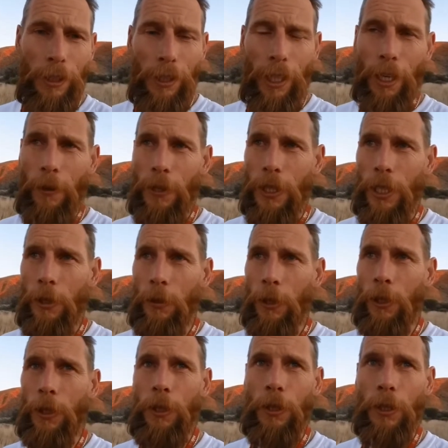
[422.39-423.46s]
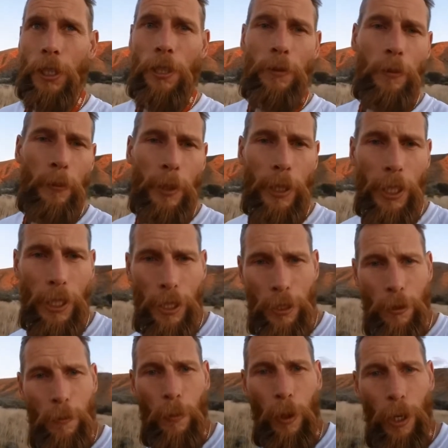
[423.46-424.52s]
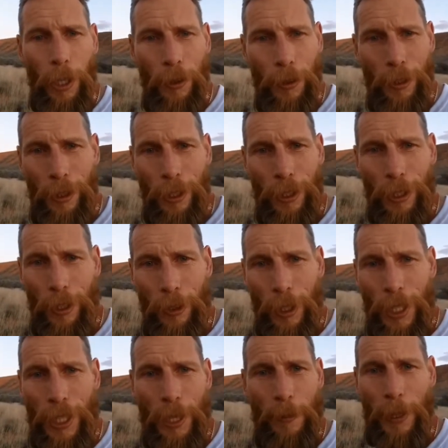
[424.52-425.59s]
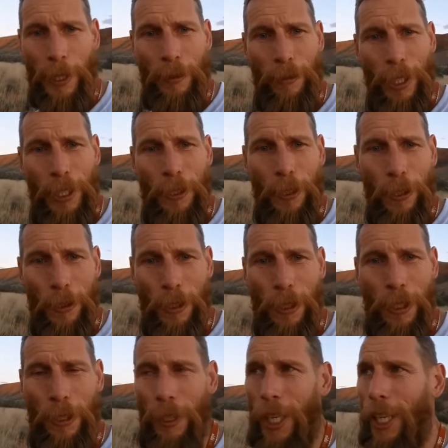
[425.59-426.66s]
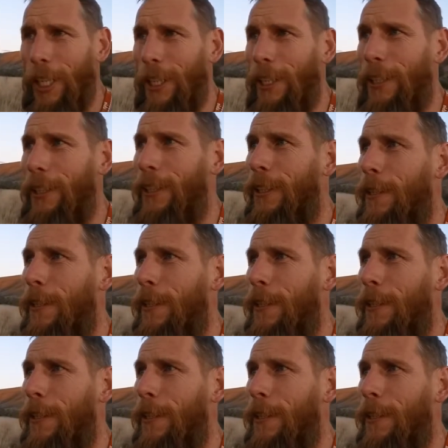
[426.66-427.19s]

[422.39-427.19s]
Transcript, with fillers: you know, his little girl giving him a kiss goodbye on a, on his epic adventure across Australia.